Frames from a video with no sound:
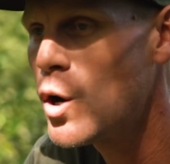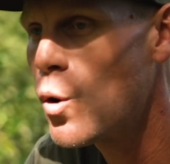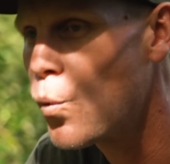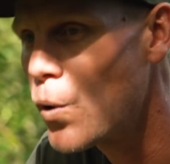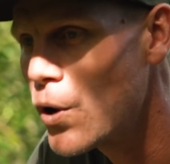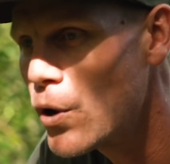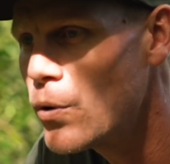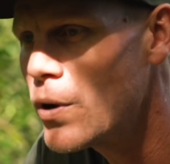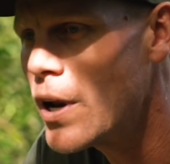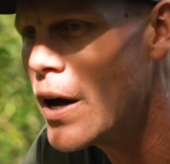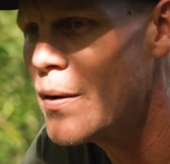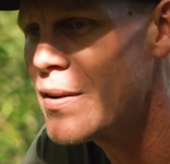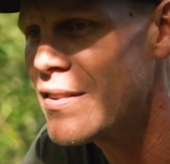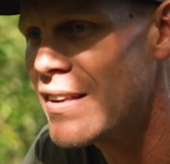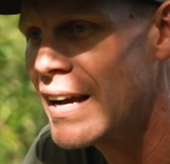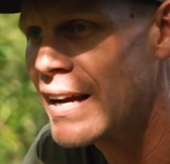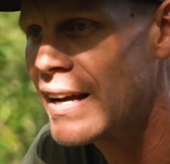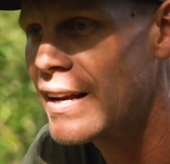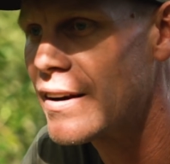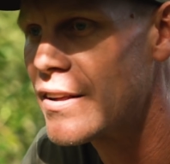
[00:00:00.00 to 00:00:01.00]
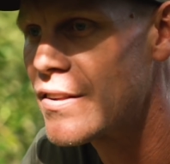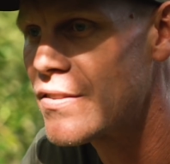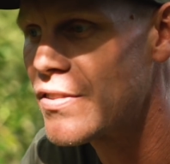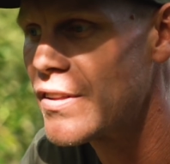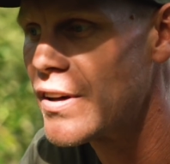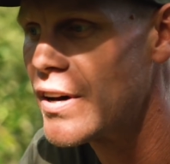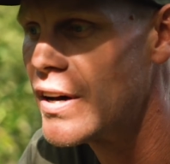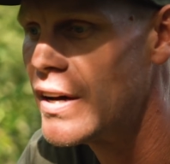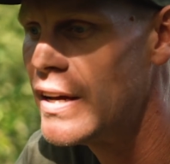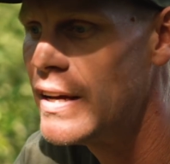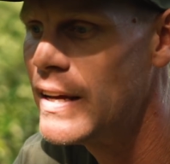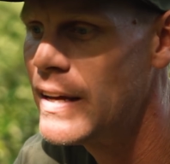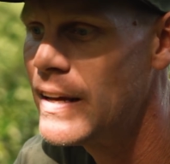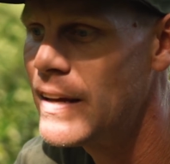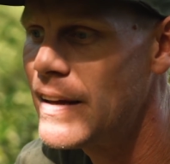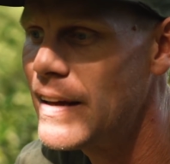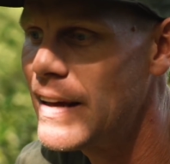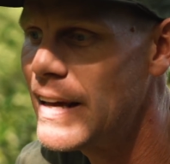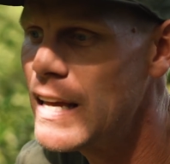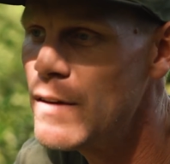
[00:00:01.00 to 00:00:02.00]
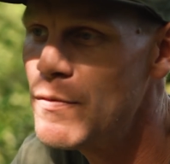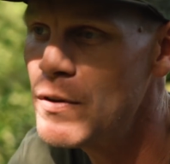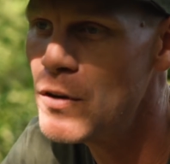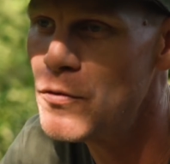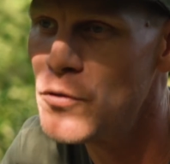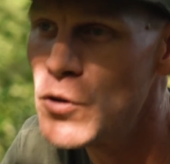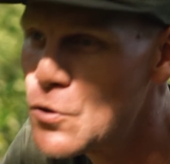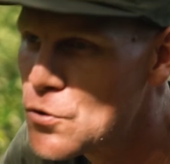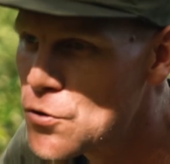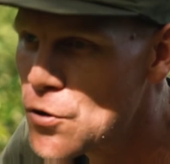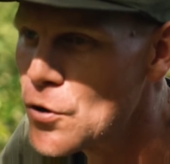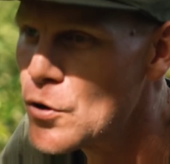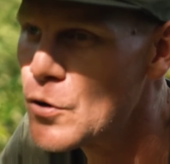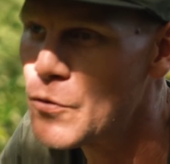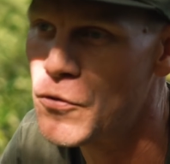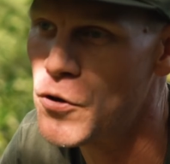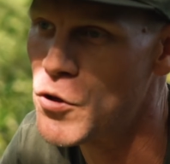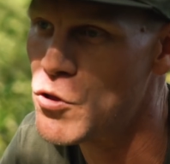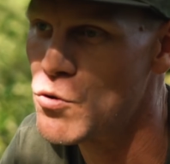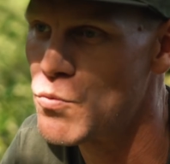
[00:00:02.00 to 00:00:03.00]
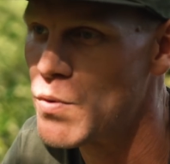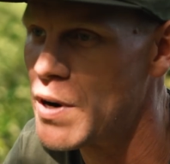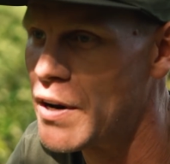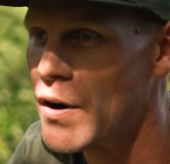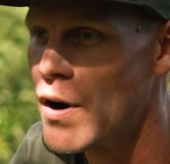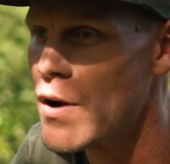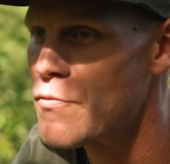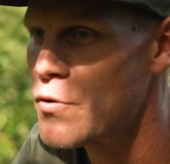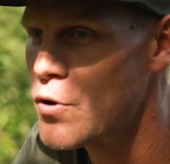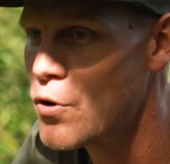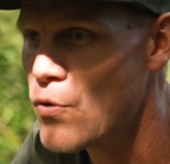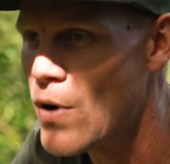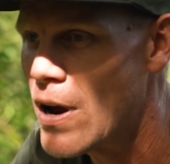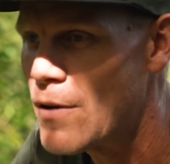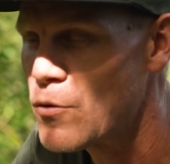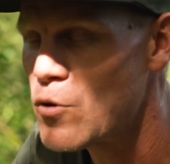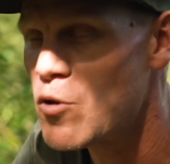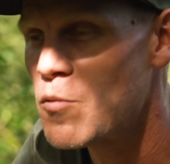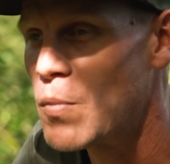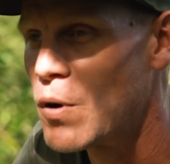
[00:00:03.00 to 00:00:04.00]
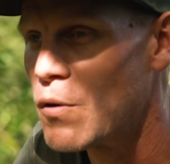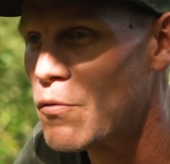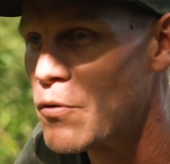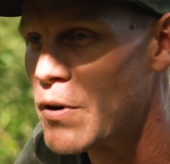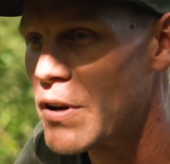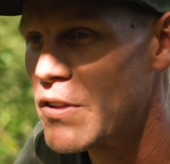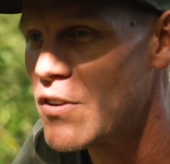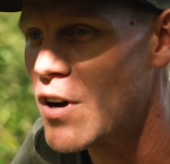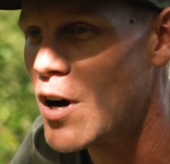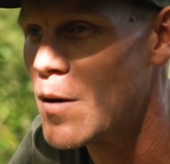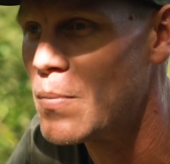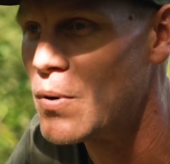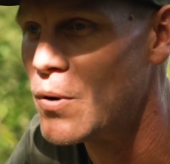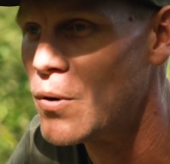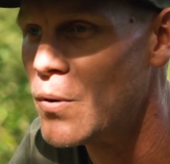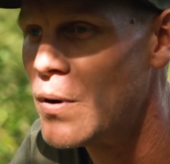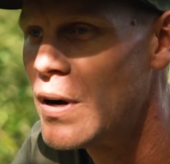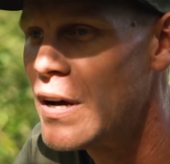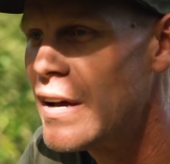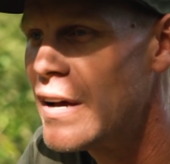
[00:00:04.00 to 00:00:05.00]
We all know as anglers that even if you do fish your rig over a gravel spot, for example,